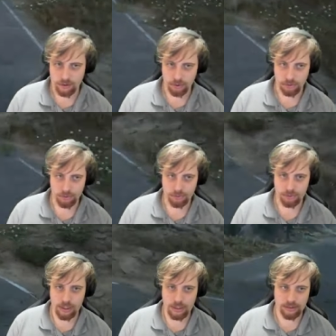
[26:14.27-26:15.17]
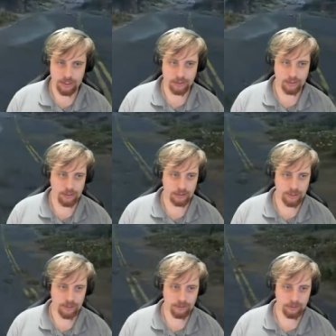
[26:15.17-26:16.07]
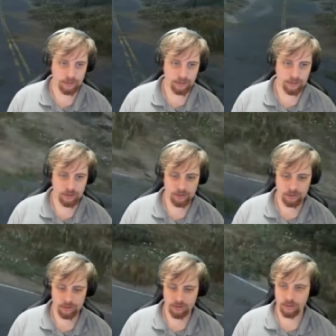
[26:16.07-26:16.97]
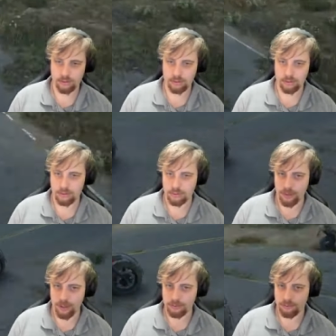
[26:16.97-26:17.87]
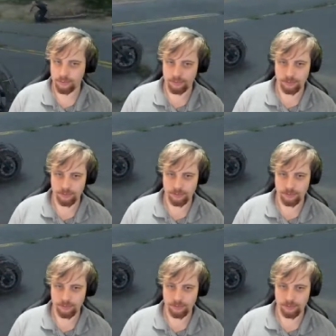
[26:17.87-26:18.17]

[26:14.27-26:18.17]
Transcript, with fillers: Through Lost Lake this way. Oh, shit. Freak! Where? Oh, I